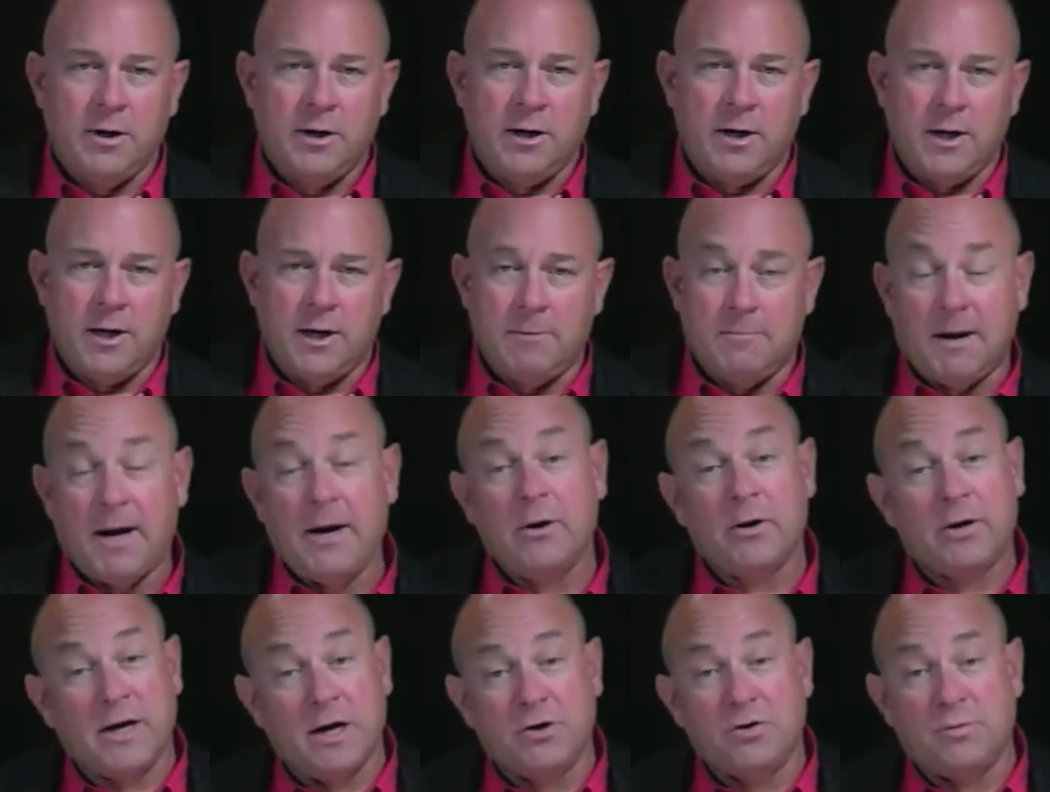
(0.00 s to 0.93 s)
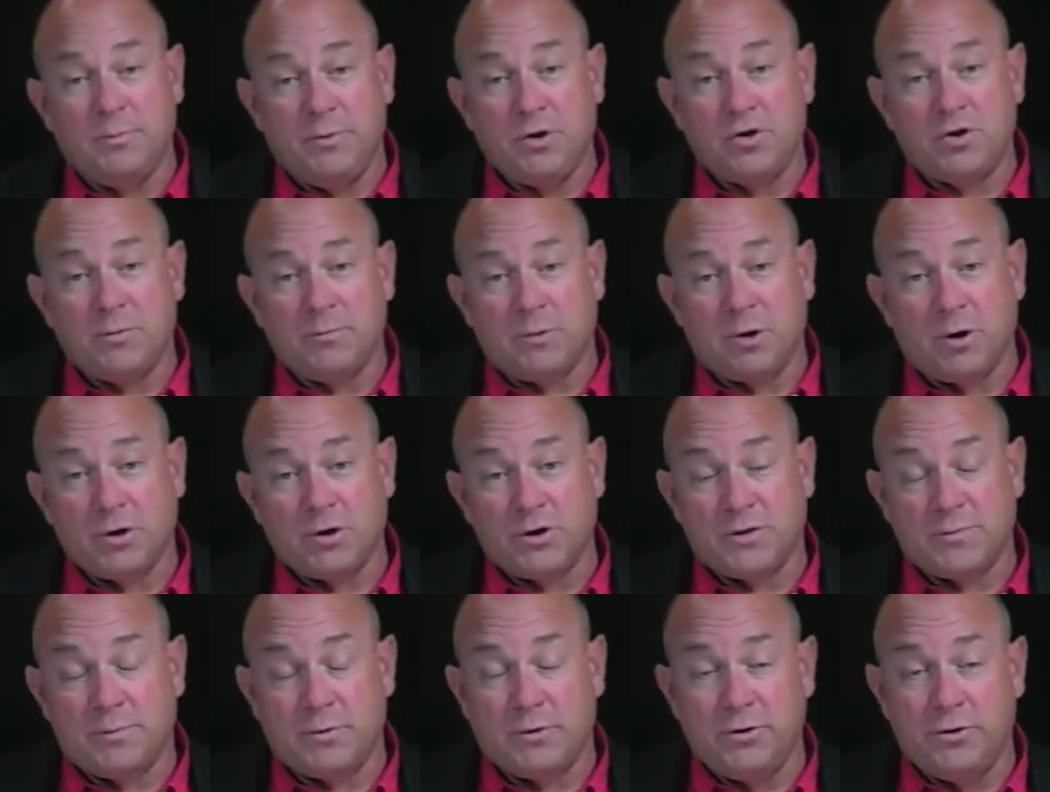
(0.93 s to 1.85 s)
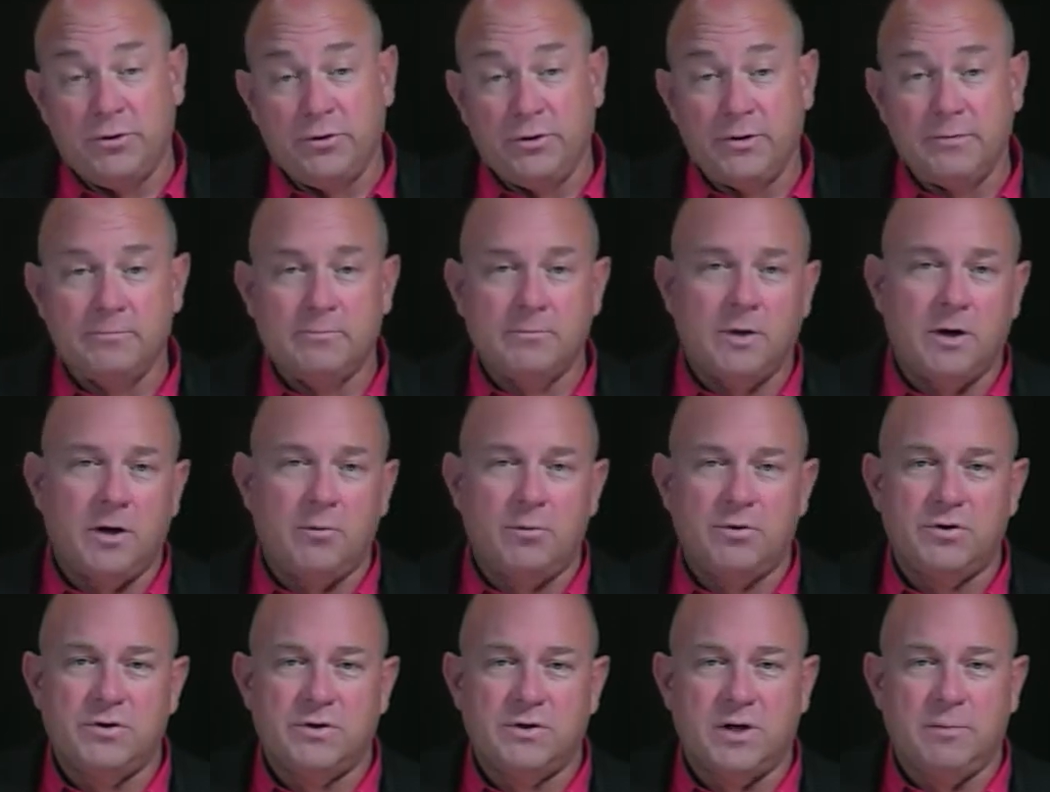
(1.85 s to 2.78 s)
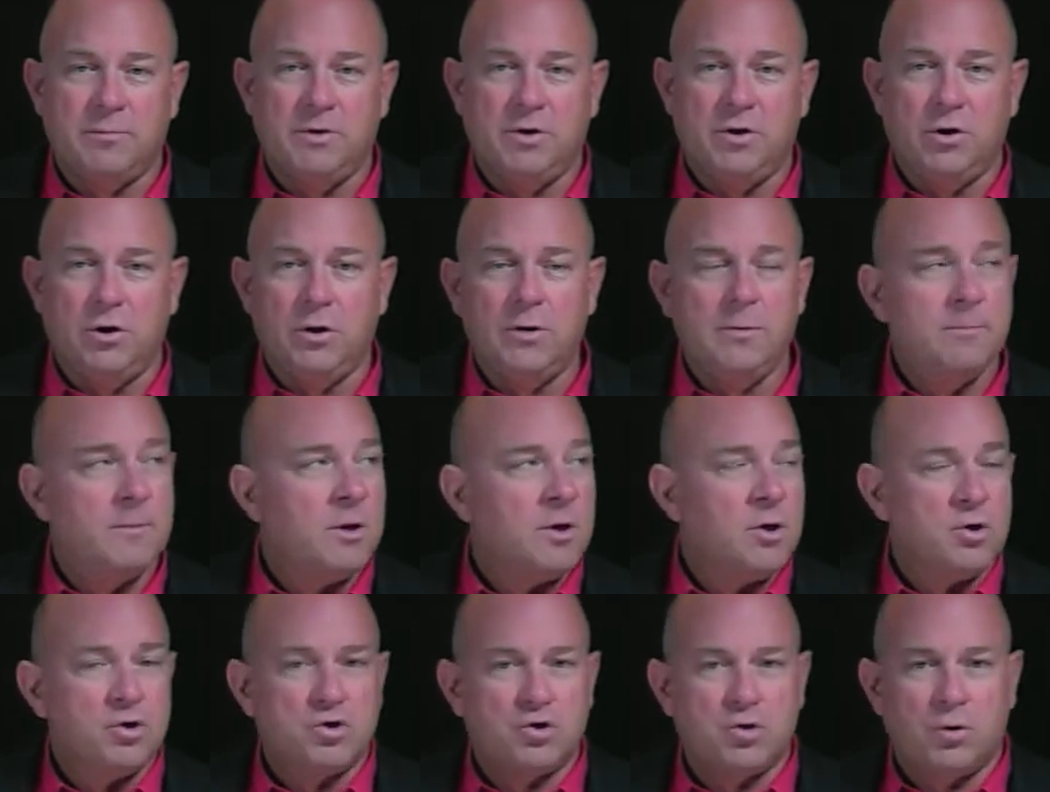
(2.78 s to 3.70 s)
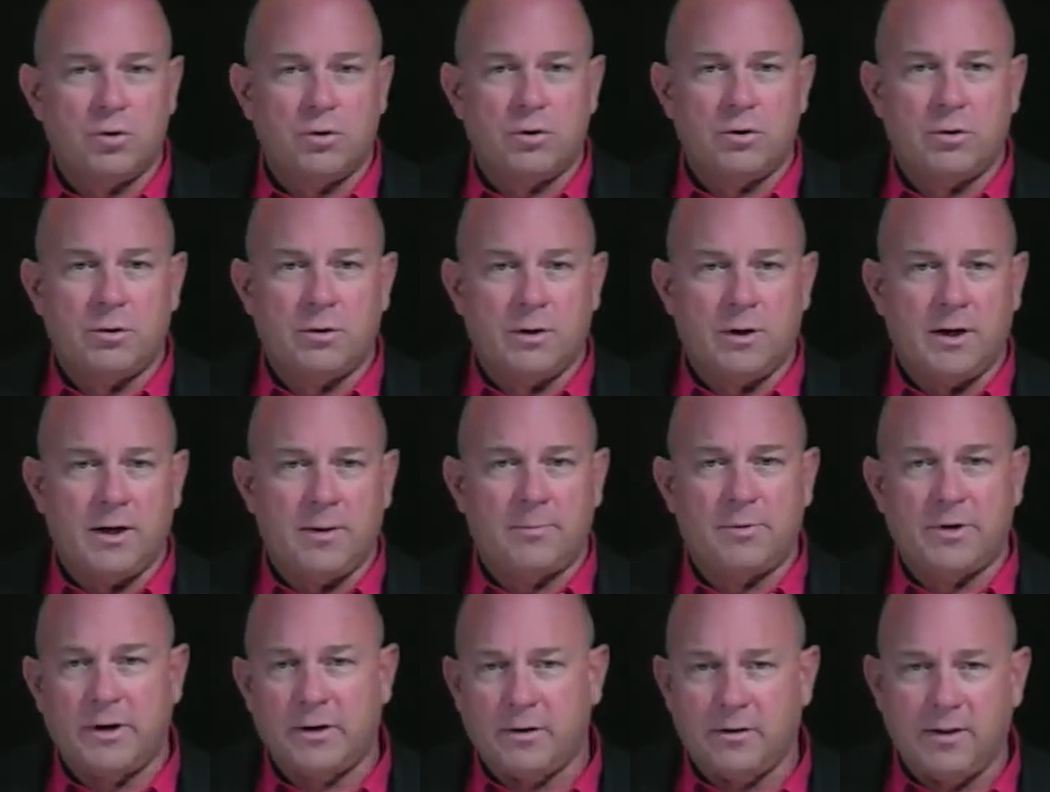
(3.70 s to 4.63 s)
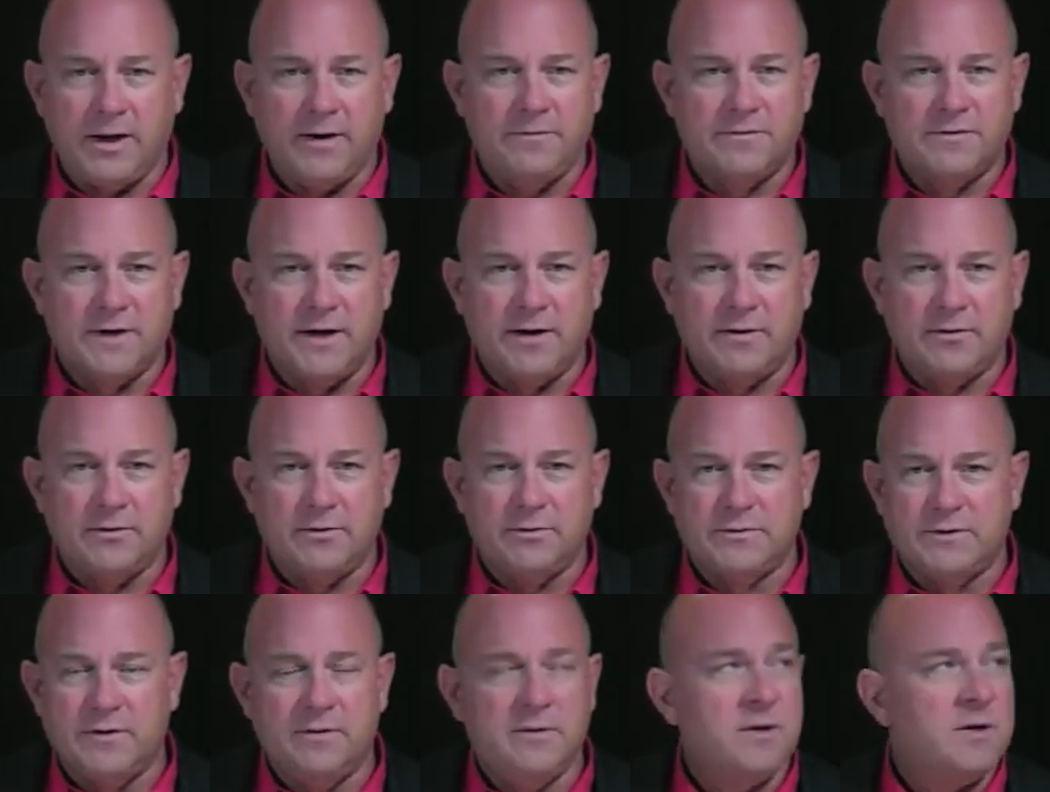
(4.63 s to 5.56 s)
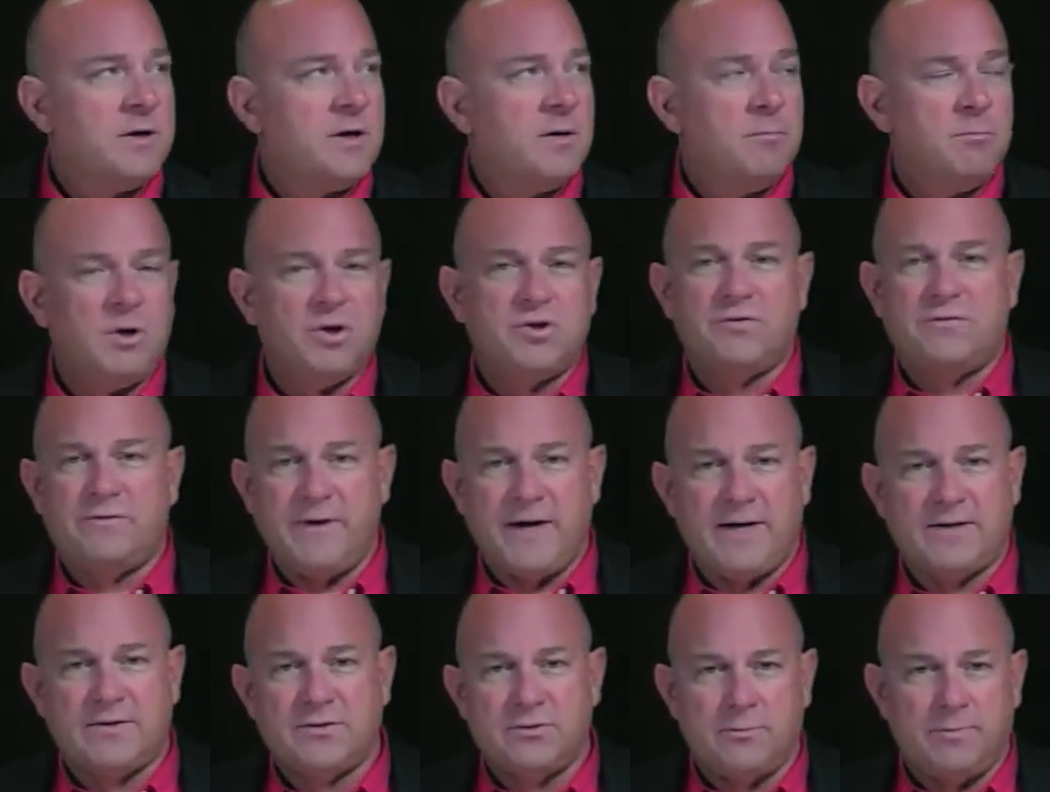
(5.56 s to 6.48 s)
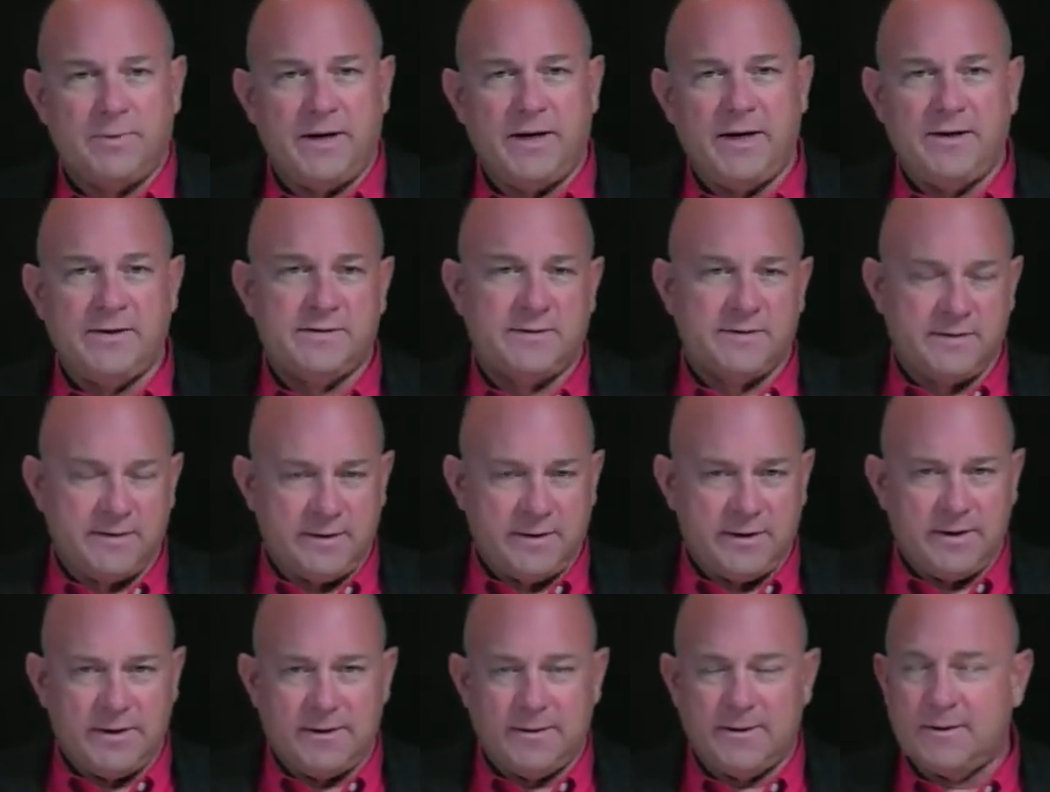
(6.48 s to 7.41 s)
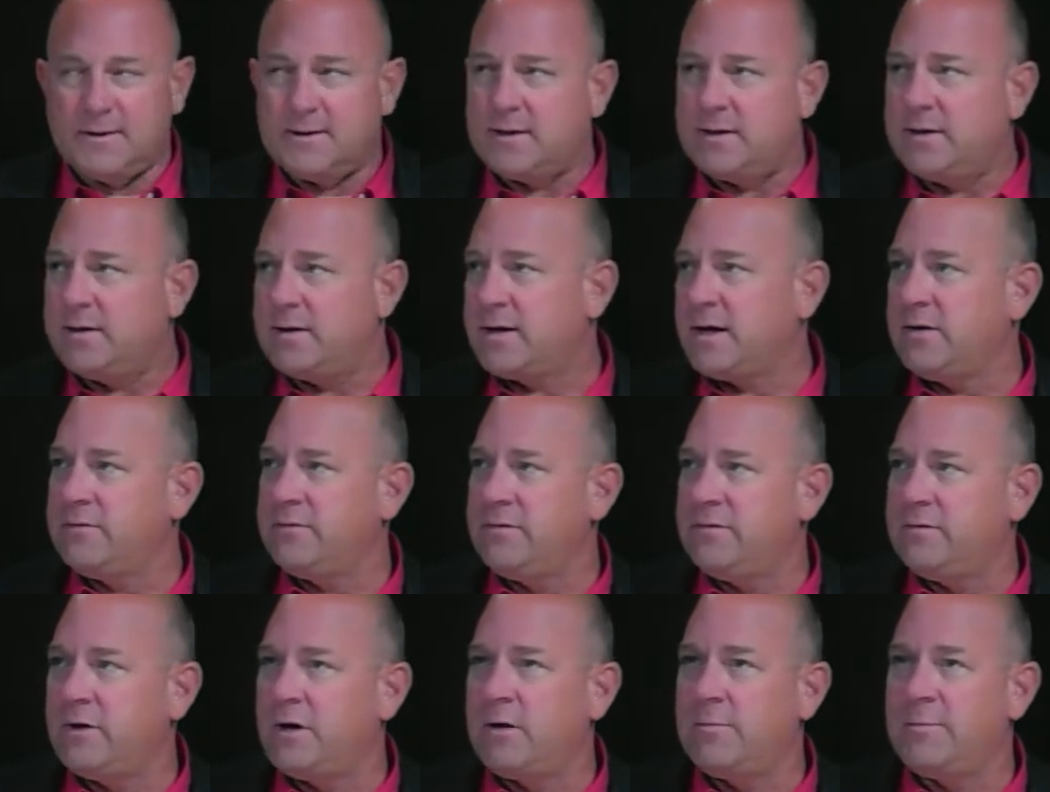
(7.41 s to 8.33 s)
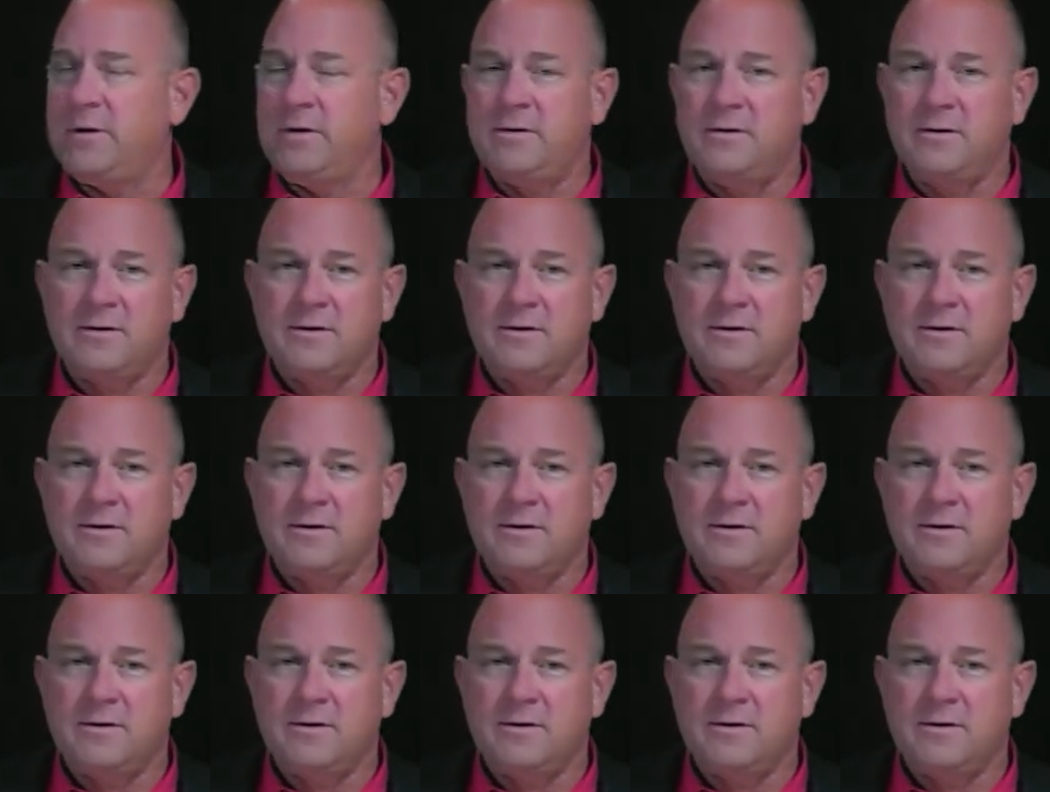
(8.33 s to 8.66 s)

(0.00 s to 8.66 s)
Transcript: um, higher contribution margins per unit, uh, which is, can be good, shorter uh, product life cycles, and much faster paced uh, kind of environment.